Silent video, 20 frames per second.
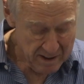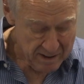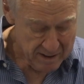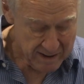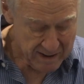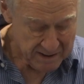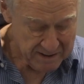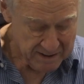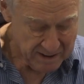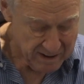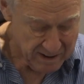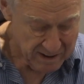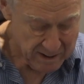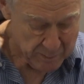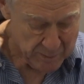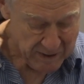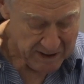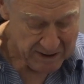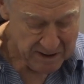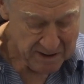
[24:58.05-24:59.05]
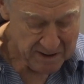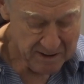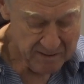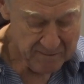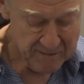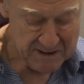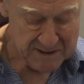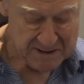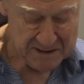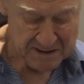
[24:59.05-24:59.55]
that independent
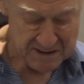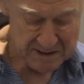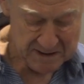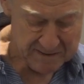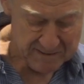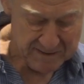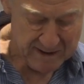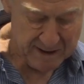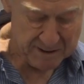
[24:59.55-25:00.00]
investigative